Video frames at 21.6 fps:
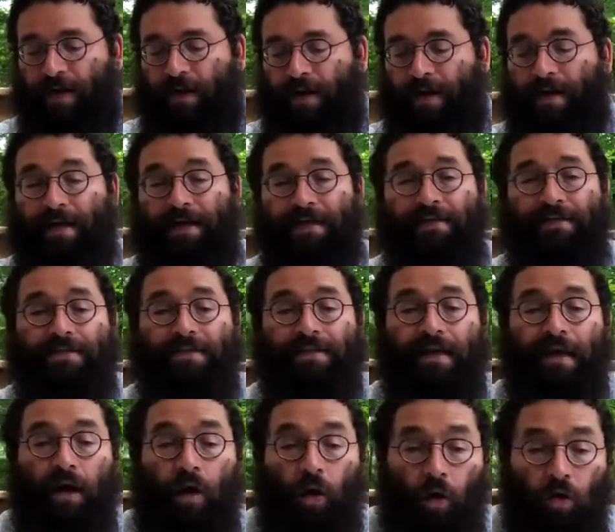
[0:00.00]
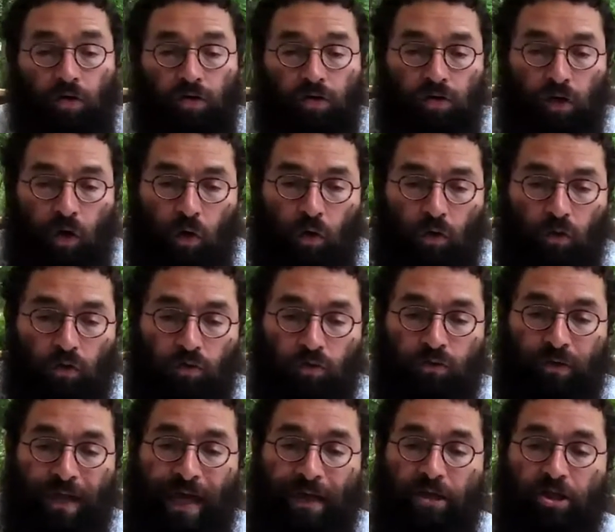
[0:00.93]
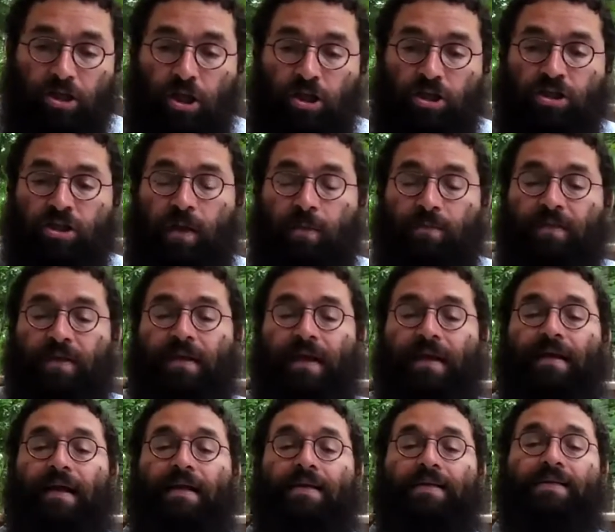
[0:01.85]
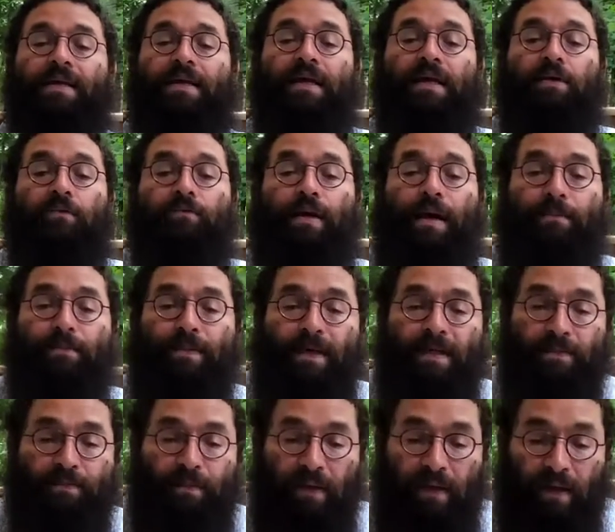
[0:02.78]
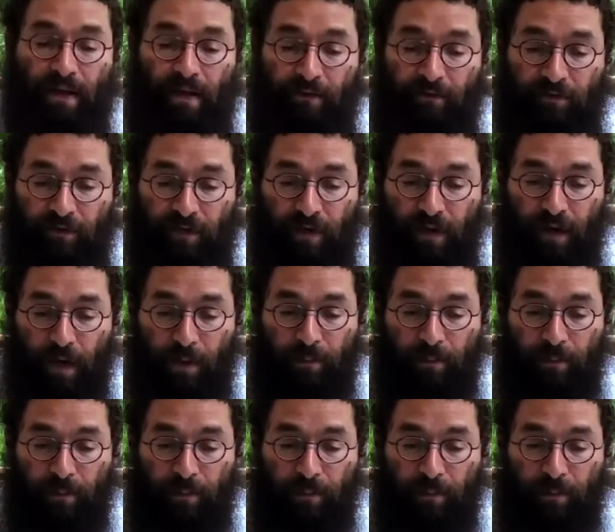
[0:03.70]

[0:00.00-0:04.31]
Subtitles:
is also not just something that Hasidic Rebbes believed